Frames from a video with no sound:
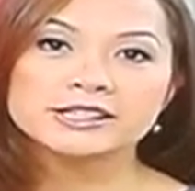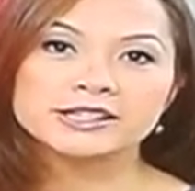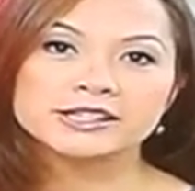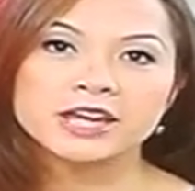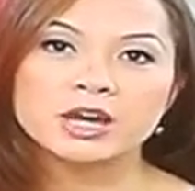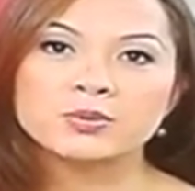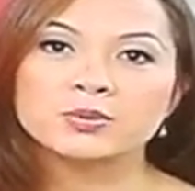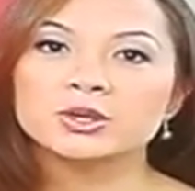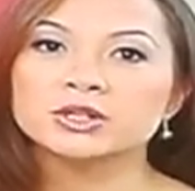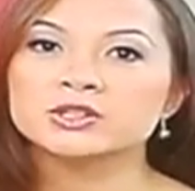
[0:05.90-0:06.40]

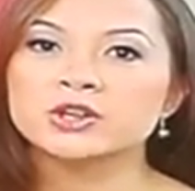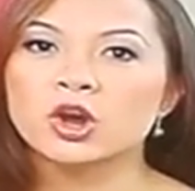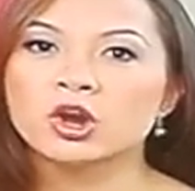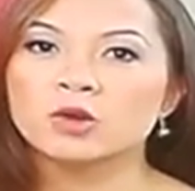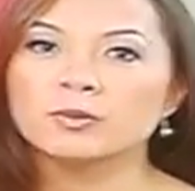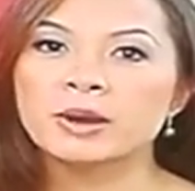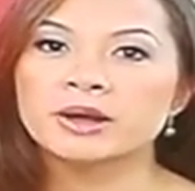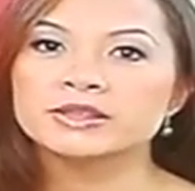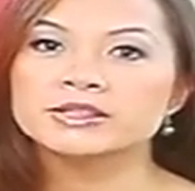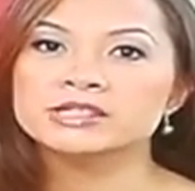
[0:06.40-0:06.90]
Today we'll
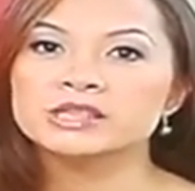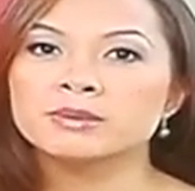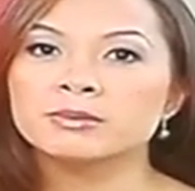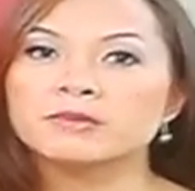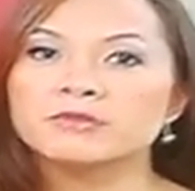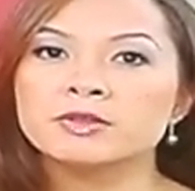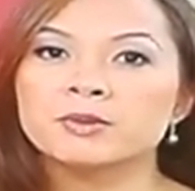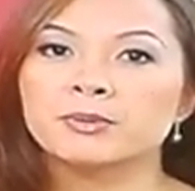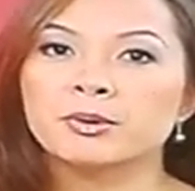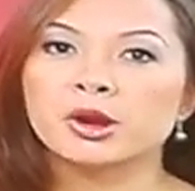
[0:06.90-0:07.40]
talk about
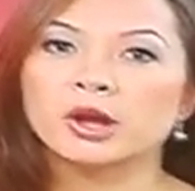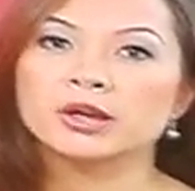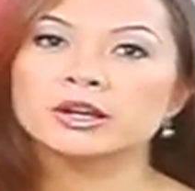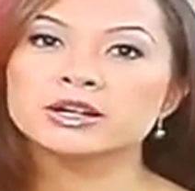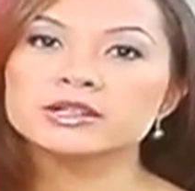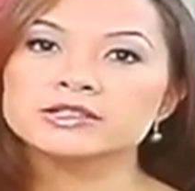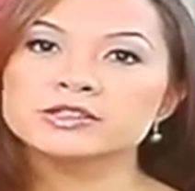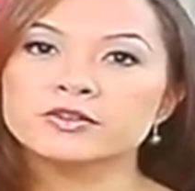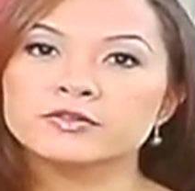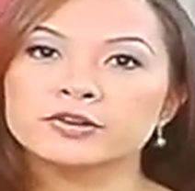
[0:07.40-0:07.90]
some of the
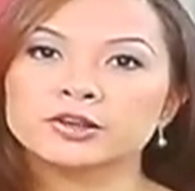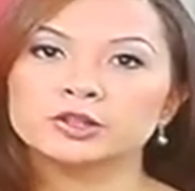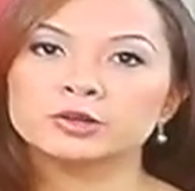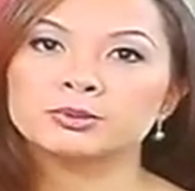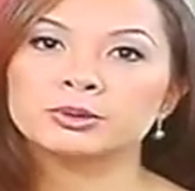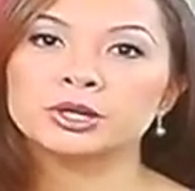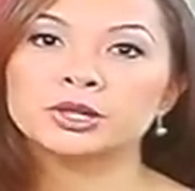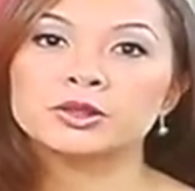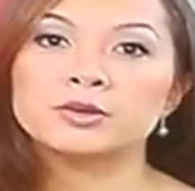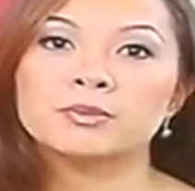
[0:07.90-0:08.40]
products
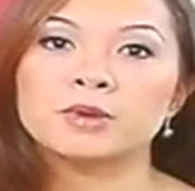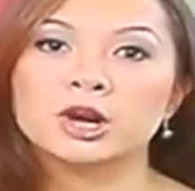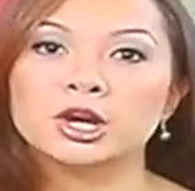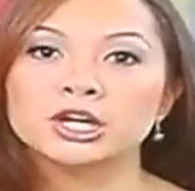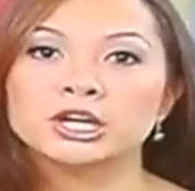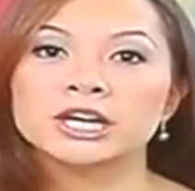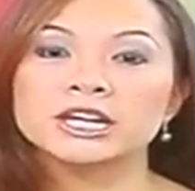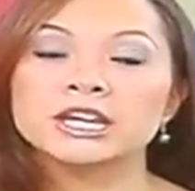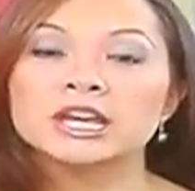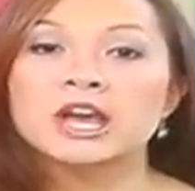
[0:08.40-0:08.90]
available in the
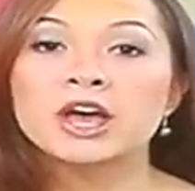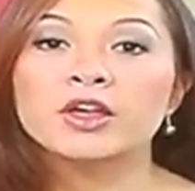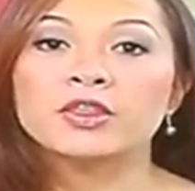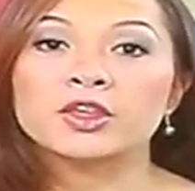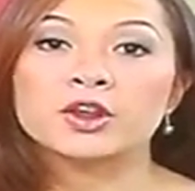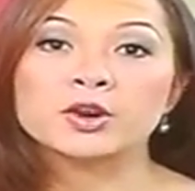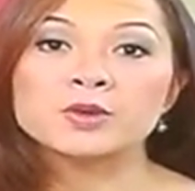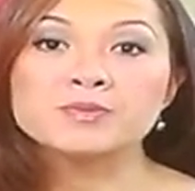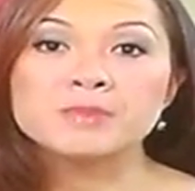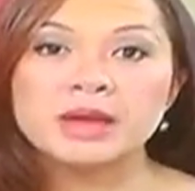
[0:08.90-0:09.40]
market
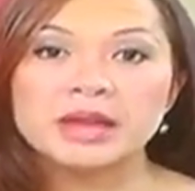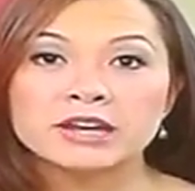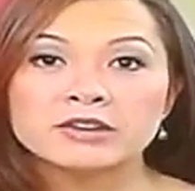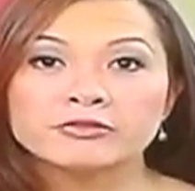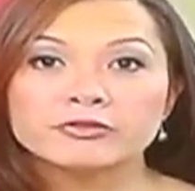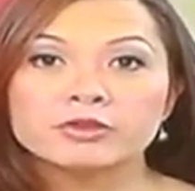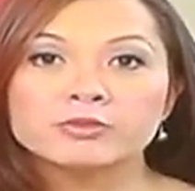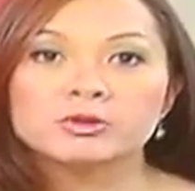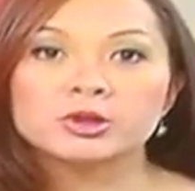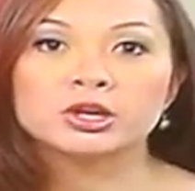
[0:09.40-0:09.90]
that are
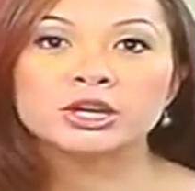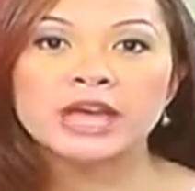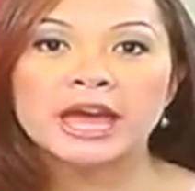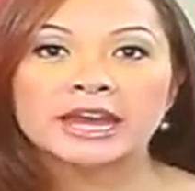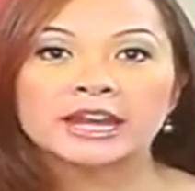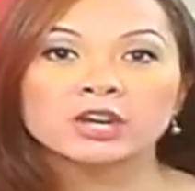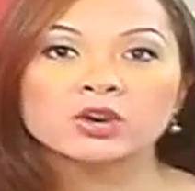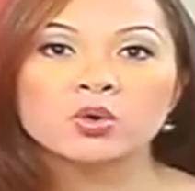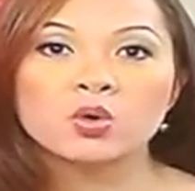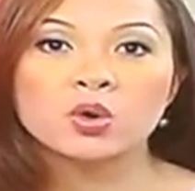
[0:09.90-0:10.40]
made from
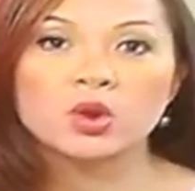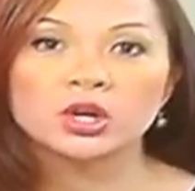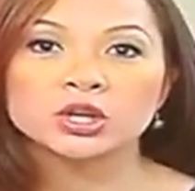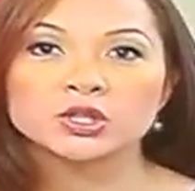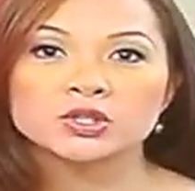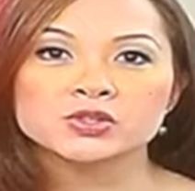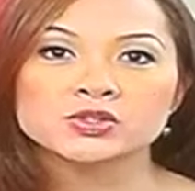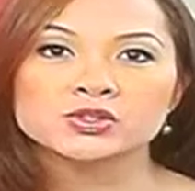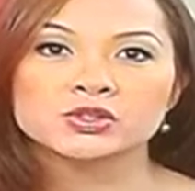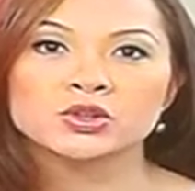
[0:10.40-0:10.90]
organic
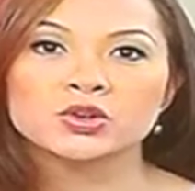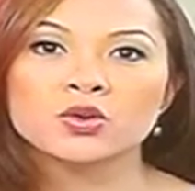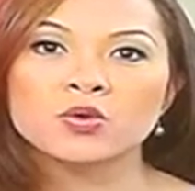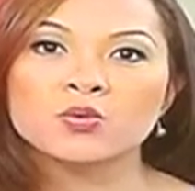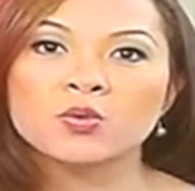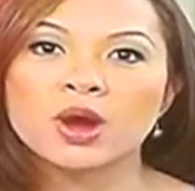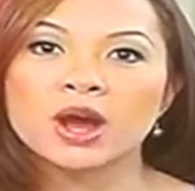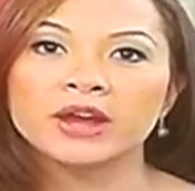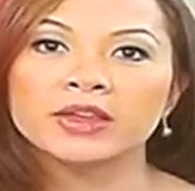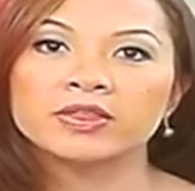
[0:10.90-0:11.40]
oils to know
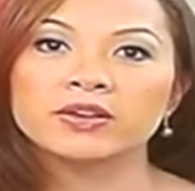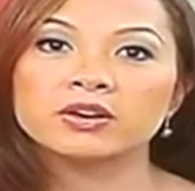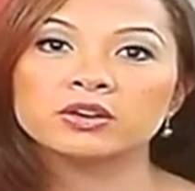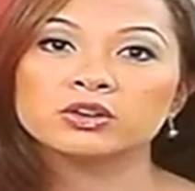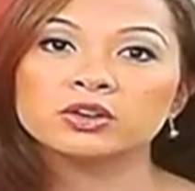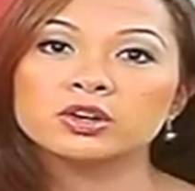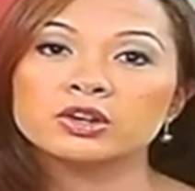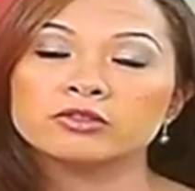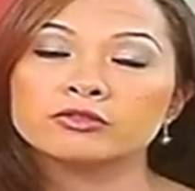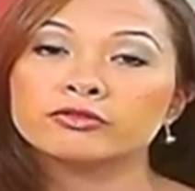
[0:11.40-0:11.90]
why they're
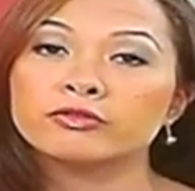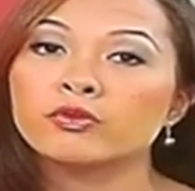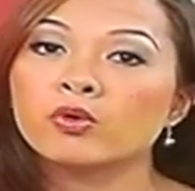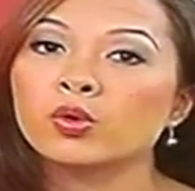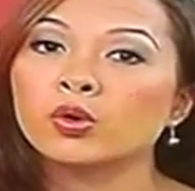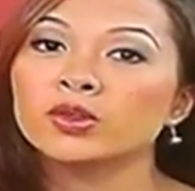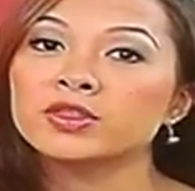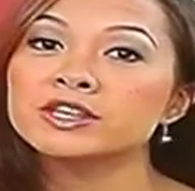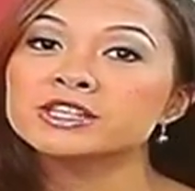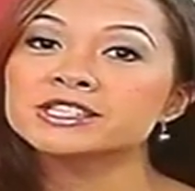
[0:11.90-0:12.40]
good
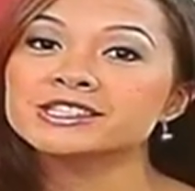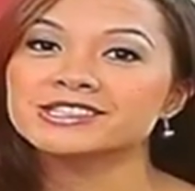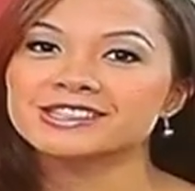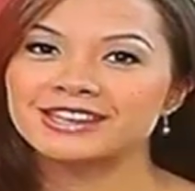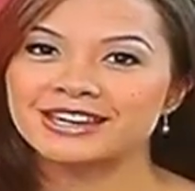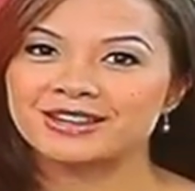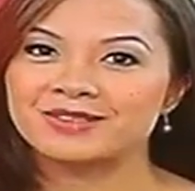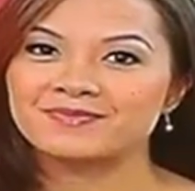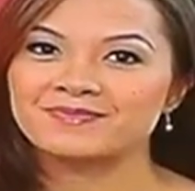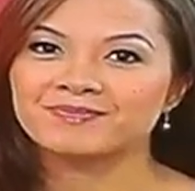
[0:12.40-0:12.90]
for the
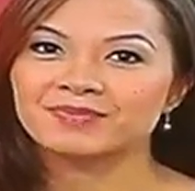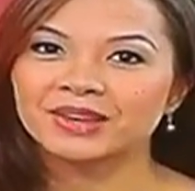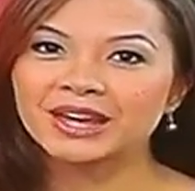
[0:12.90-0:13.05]
skin.